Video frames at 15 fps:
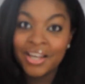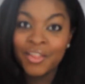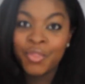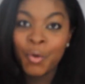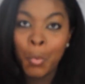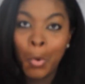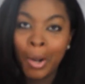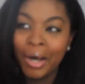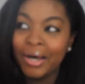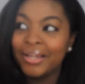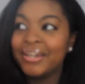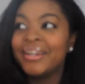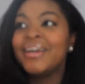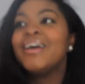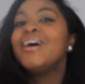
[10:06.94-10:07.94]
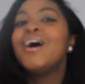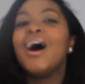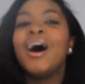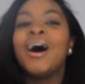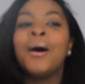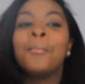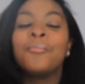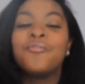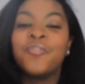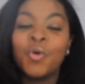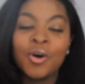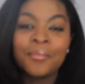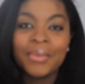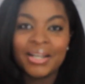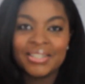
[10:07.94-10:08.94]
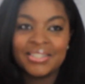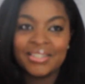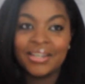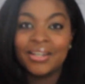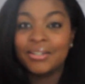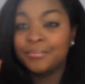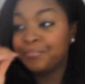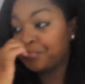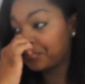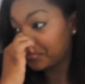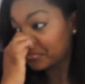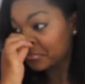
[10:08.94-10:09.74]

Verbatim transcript: another one um, for my son.